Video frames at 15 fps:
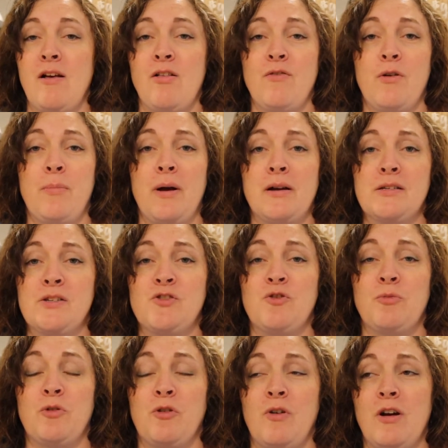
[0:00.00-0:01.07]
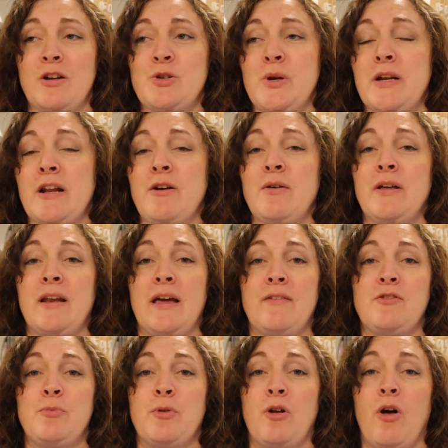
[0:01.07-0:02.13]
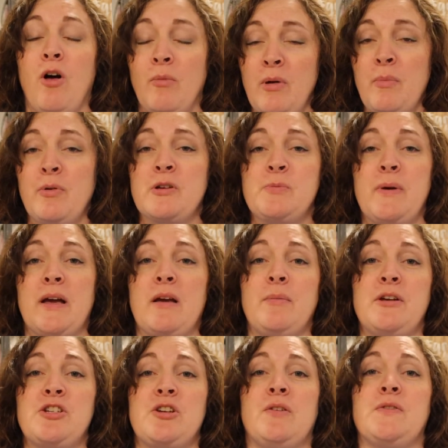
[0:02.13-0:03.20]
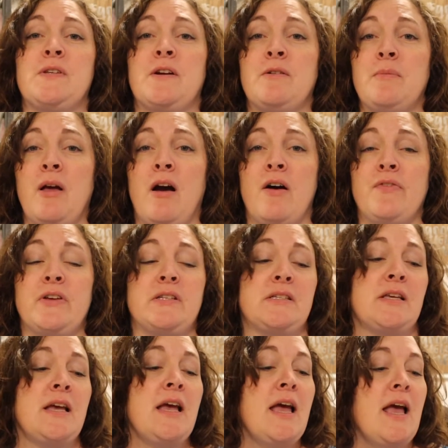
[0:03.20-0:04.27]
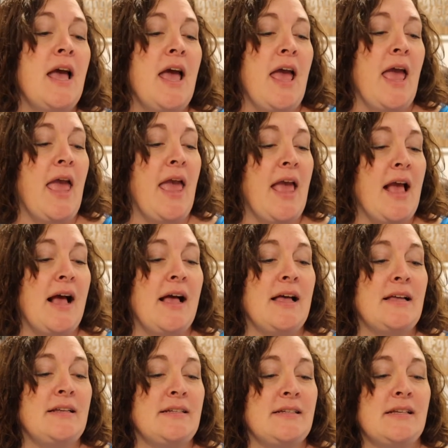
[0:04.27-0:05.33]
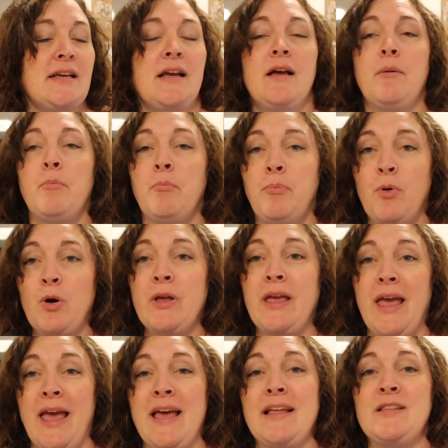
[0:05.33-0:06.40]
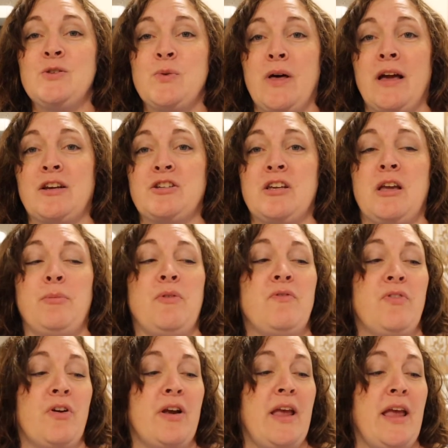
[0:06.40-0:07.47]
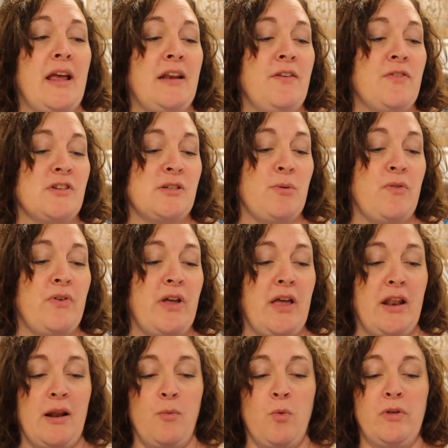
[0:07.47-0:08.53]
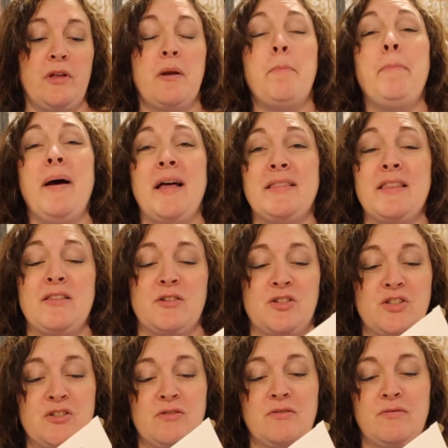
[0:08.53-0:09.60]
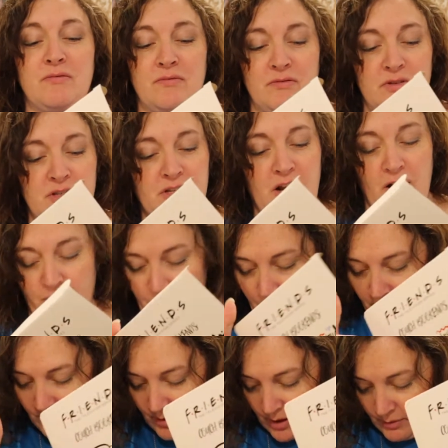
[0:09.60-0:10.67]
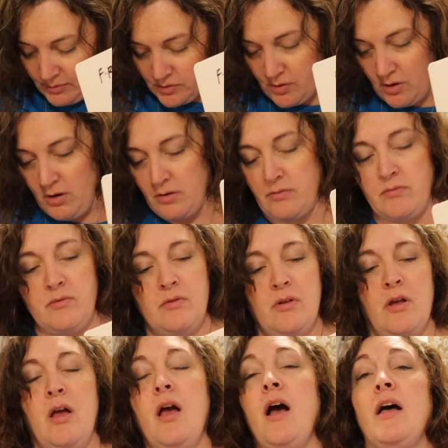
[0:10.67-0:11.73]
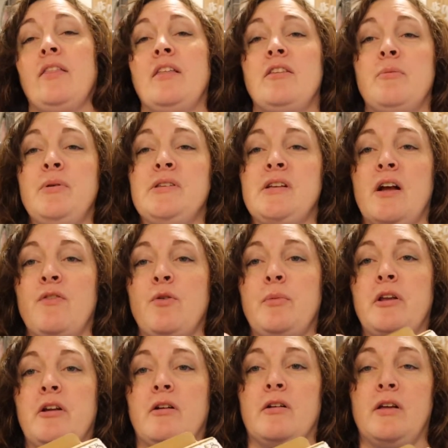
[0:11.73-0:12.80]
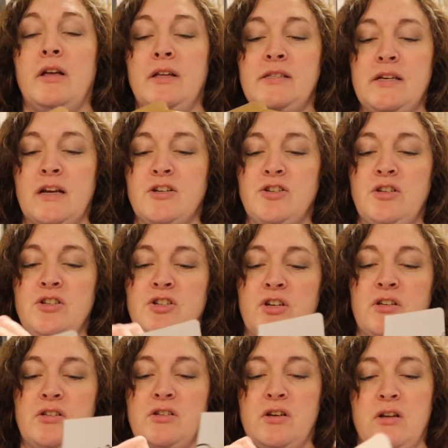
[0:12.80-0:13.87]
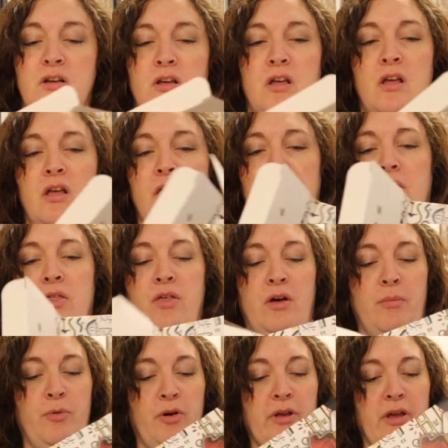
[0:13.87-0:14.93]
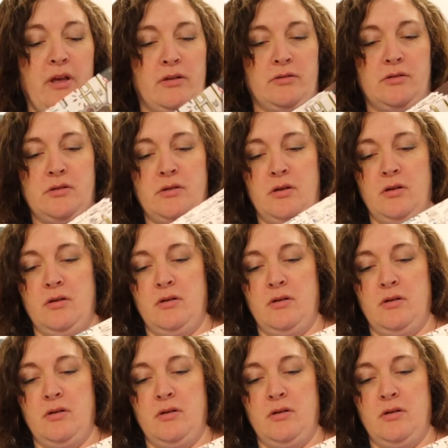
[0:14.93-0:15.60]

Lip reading: all of our boxes from the garage right now, and I have to put all my books back on my shelves here in my office. And bookends will actually come in very handy for some of it. And I'm willing to bet that there's styrofoam. I was wrong. I thought there'd be styrofoam in here. It's actually just the bookends.